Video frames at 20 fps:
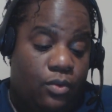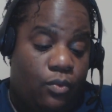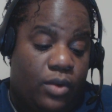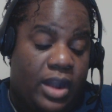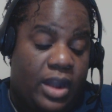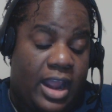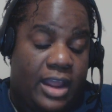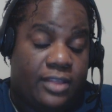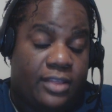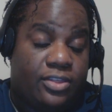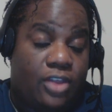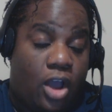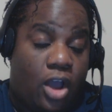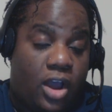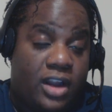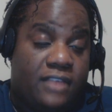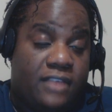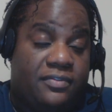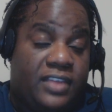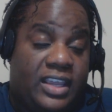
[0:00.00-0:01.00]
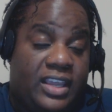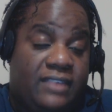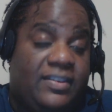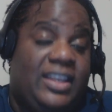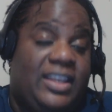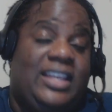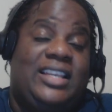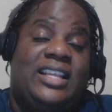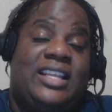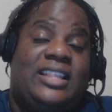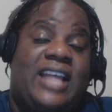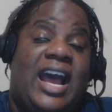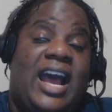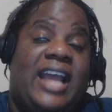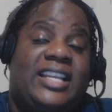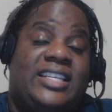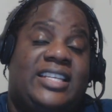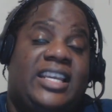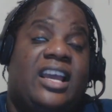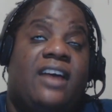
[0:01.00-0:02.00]
when I thought of even the
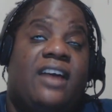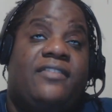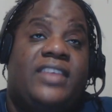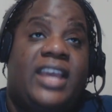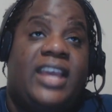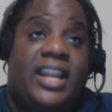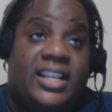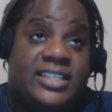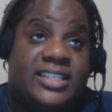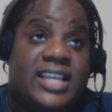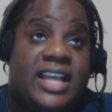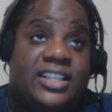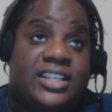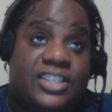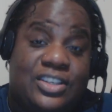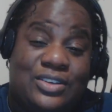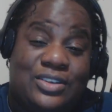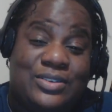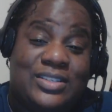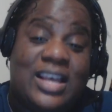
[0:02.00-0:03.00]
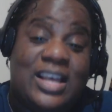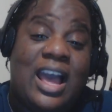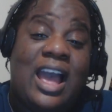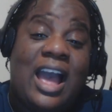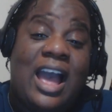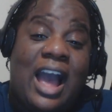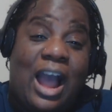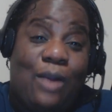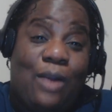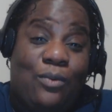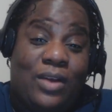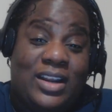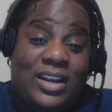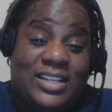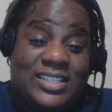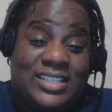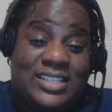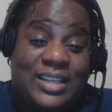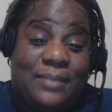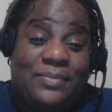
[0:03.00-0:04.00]
idea of getting tattoos, I
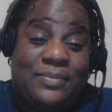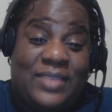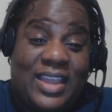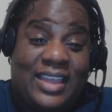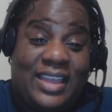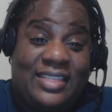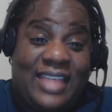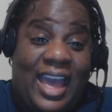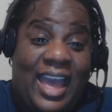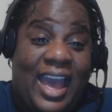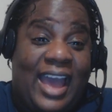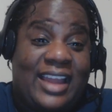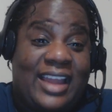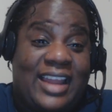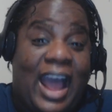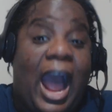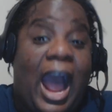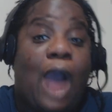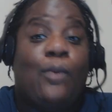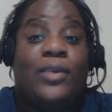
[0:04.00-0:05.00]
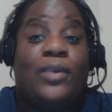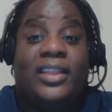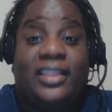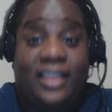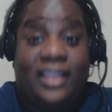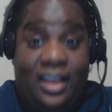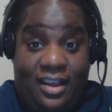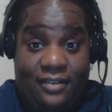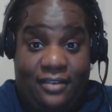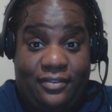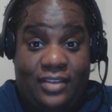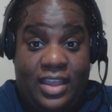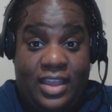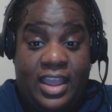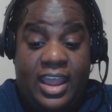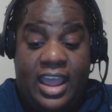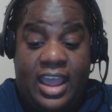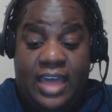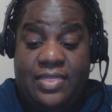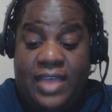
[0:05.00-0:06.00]
wanted something that I would love,
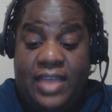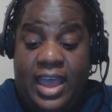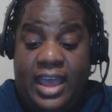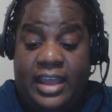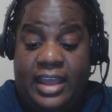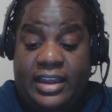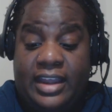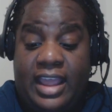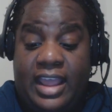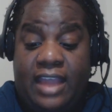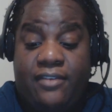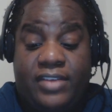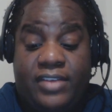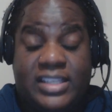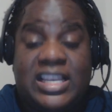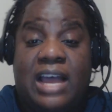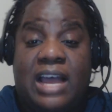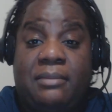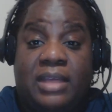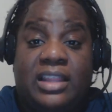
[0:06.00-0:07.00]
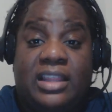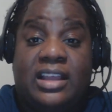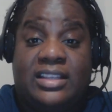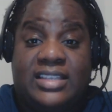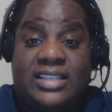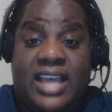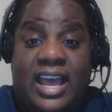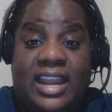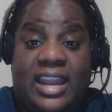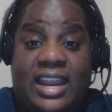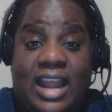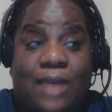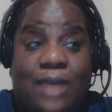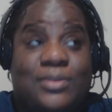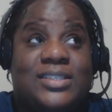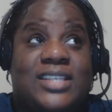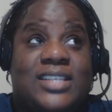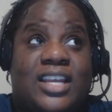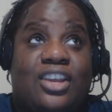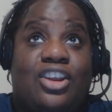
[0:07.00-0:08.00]
and that every time I looked at it, I
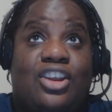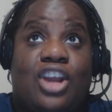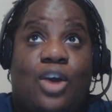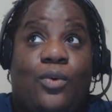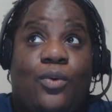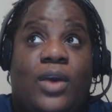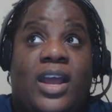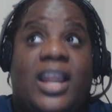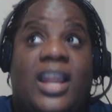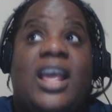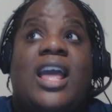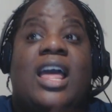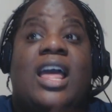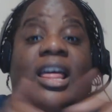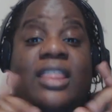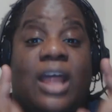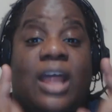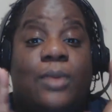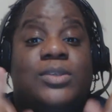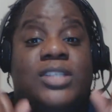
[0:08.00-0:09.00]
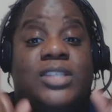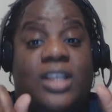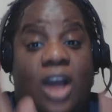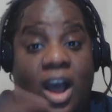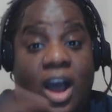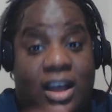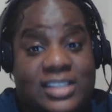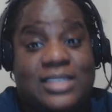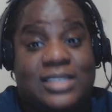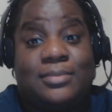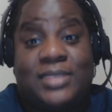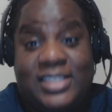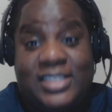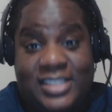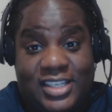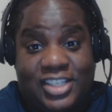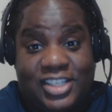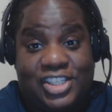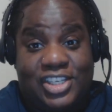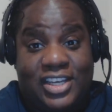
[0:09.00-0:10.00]
would say, you know what? that was an awesome
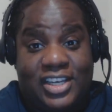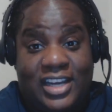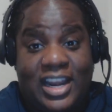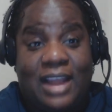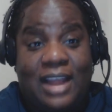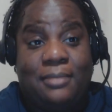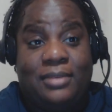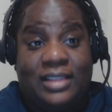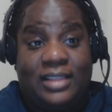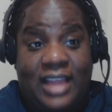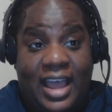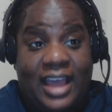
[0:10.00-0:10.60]
decision, and I'm